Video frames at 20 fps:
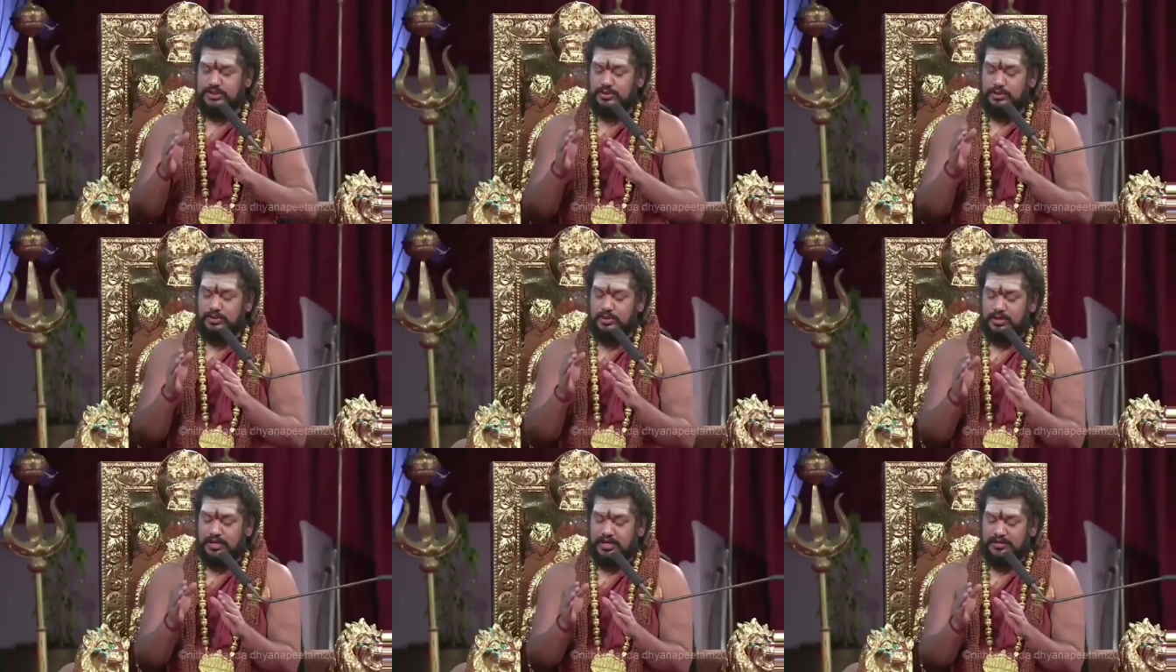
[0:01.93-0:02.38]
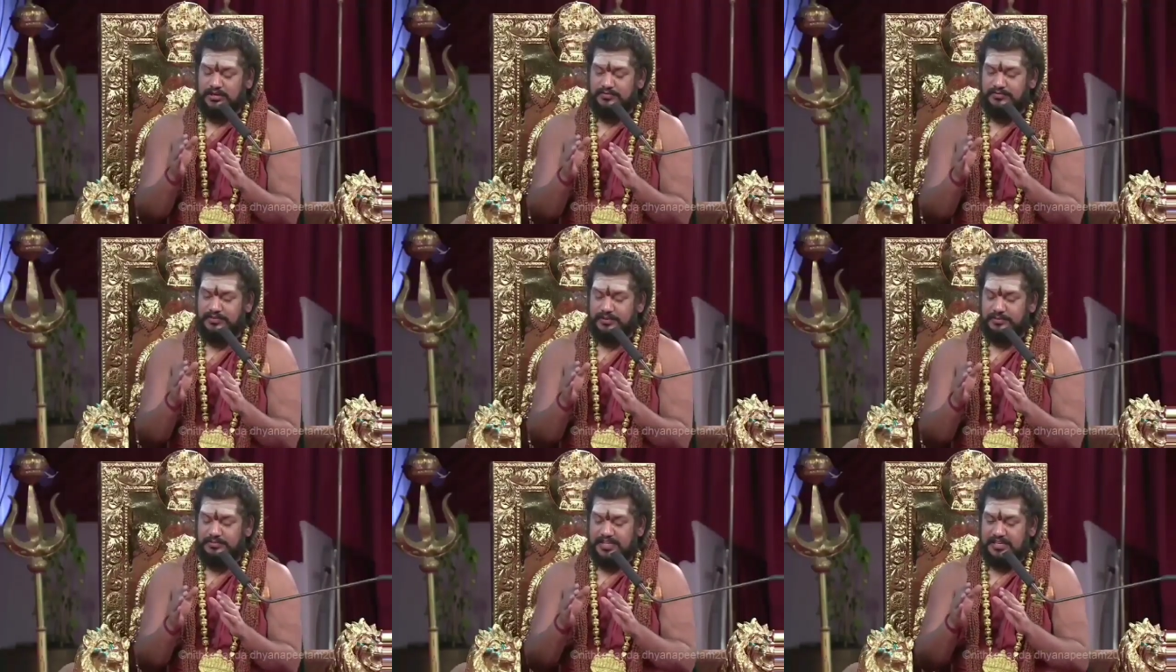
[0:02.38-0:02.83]
should look at
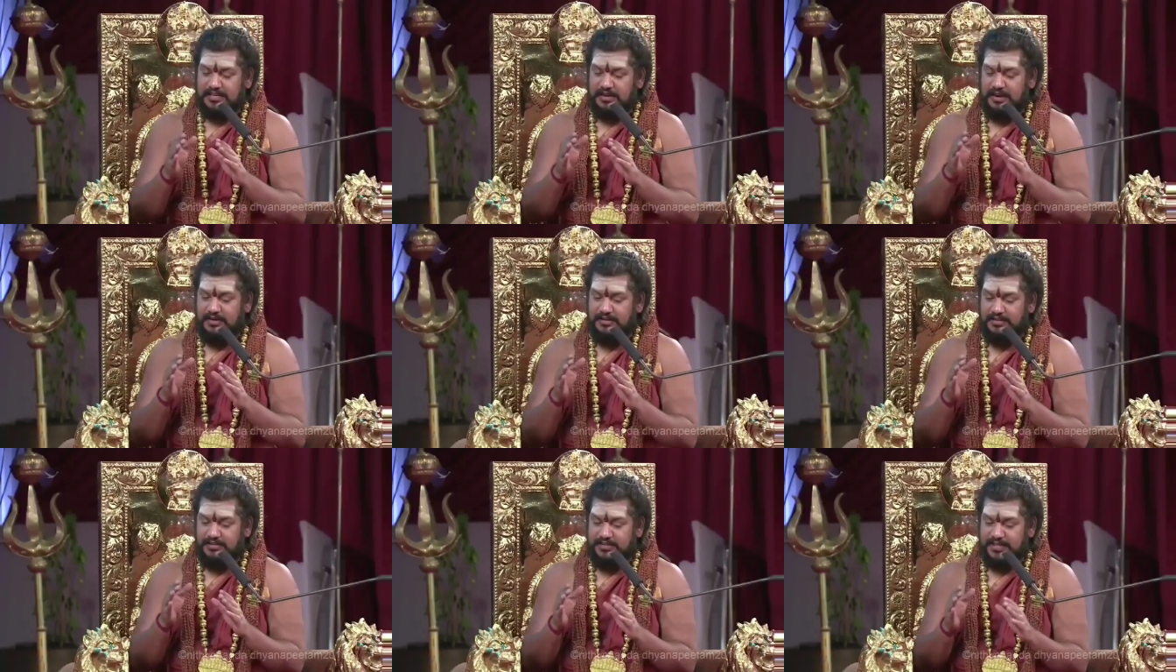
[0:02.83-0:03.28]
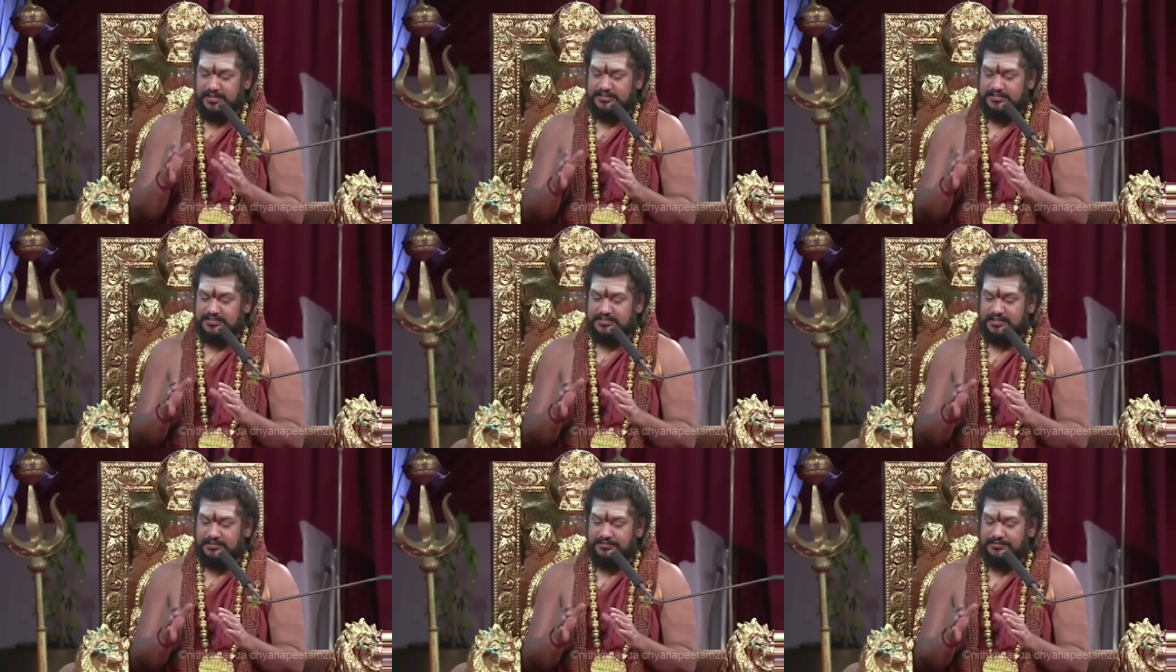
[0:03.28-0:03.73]
from the
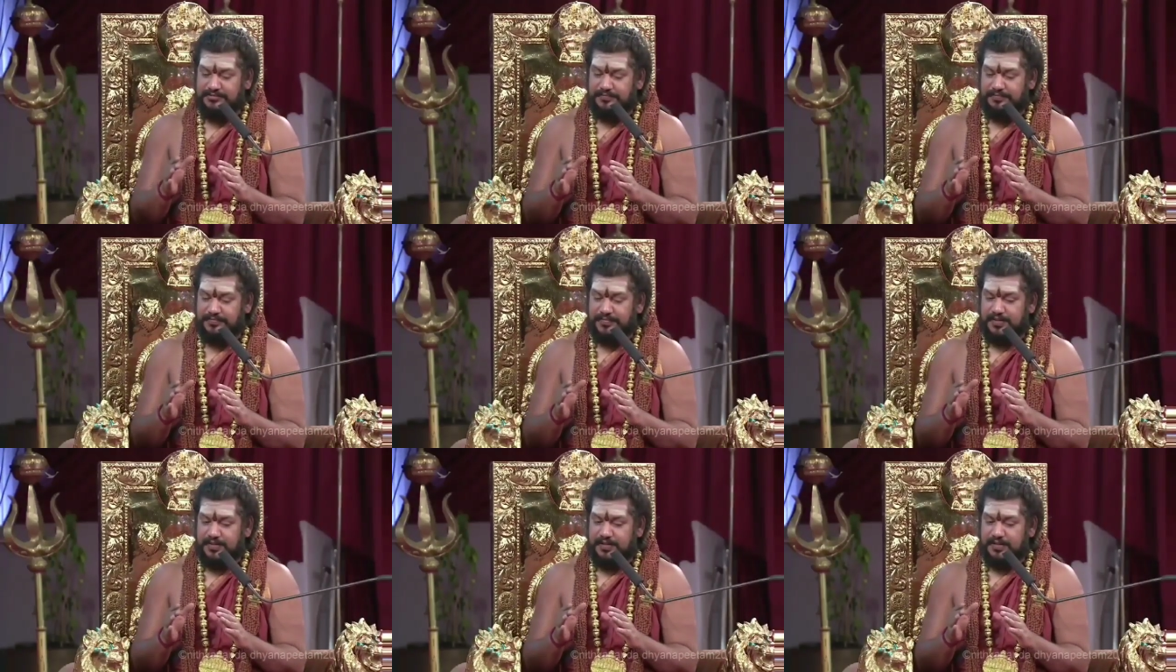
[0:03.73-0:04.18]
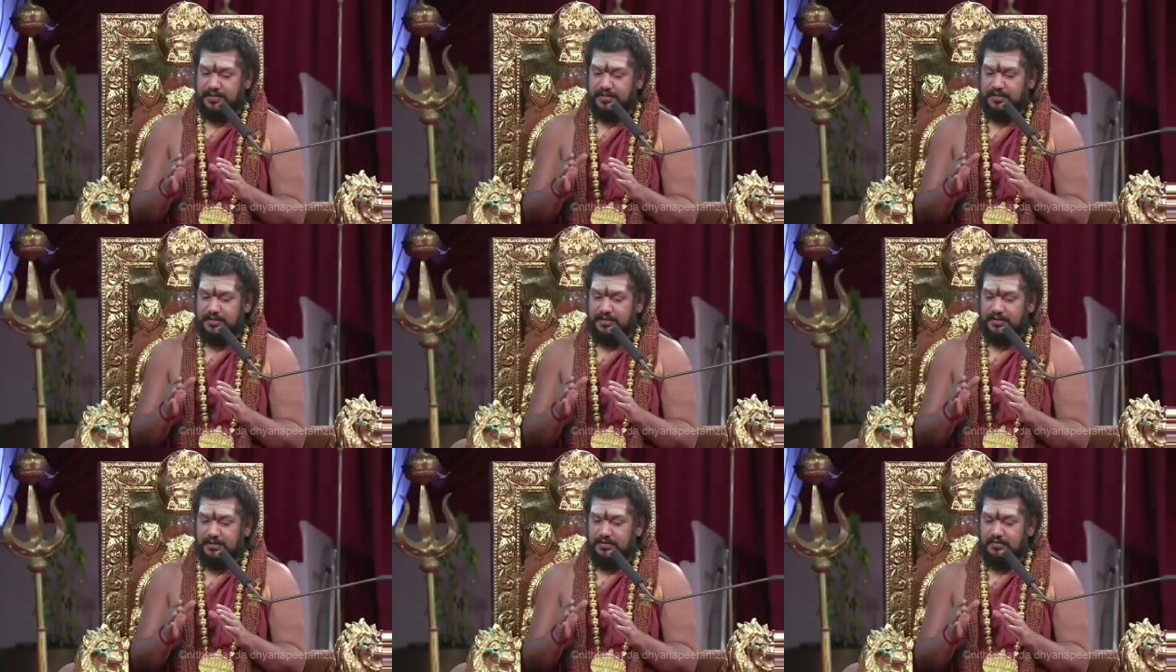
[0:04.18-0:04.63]
context of
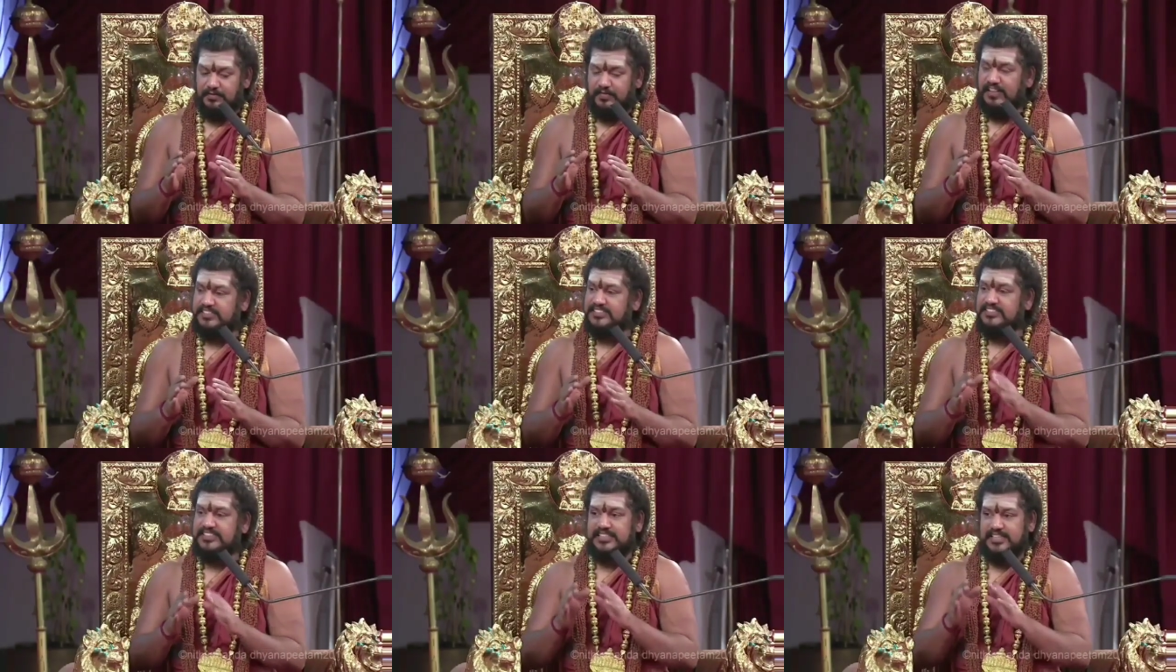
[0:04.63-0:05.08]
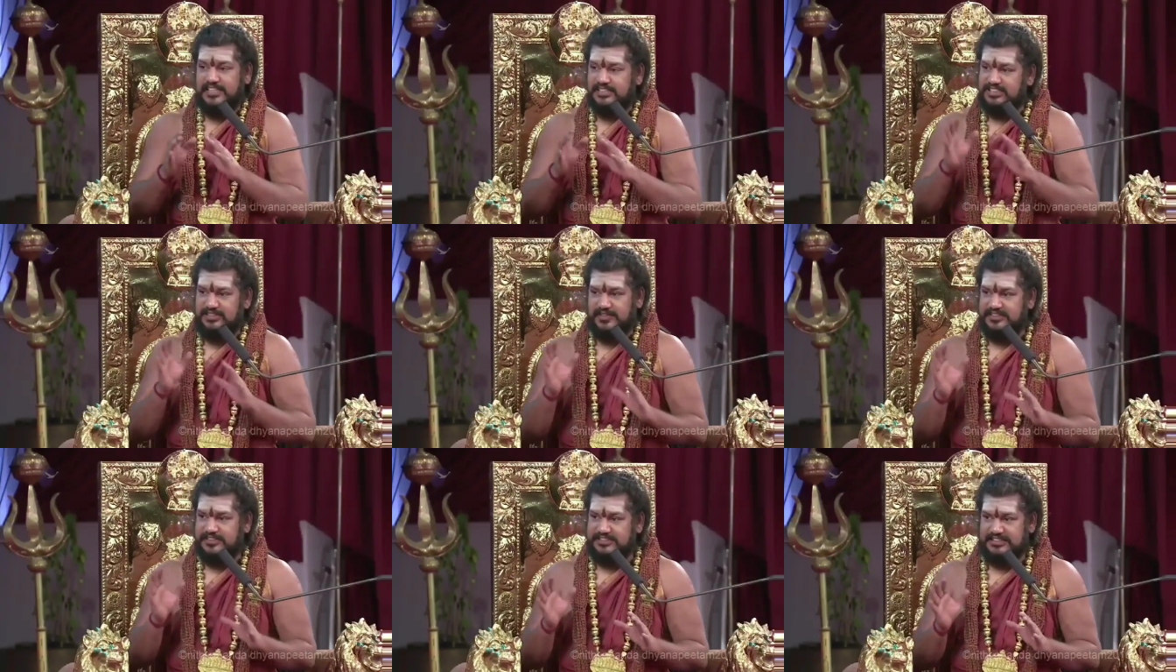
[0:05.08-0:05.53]
what
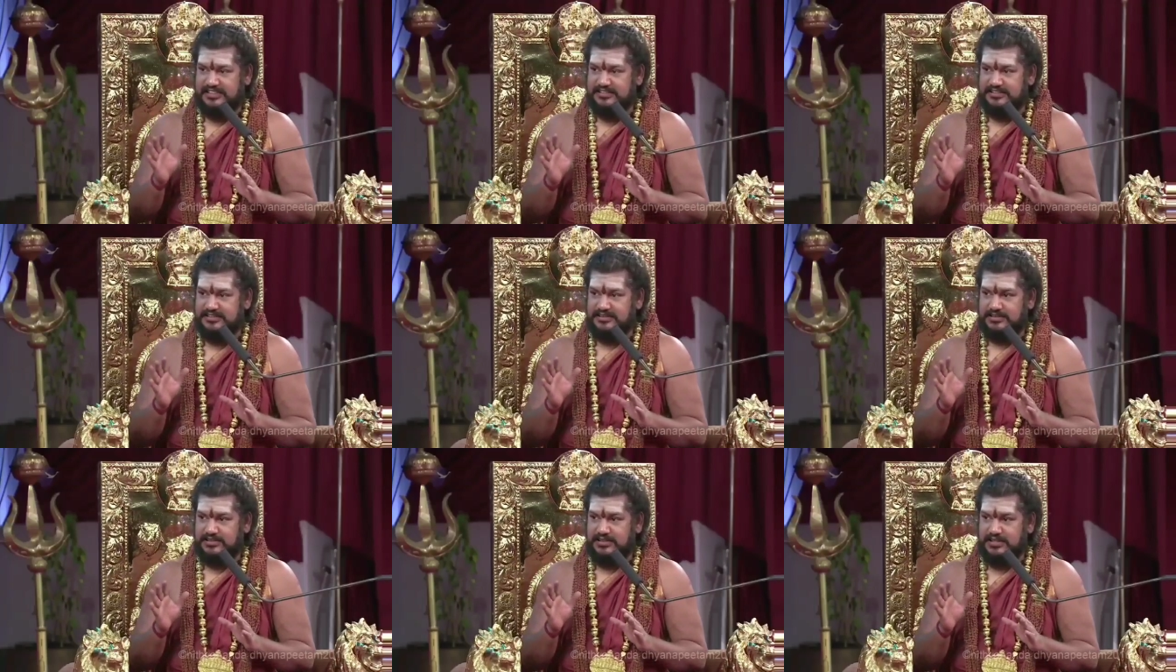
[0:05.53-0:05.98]
Sadashiva says.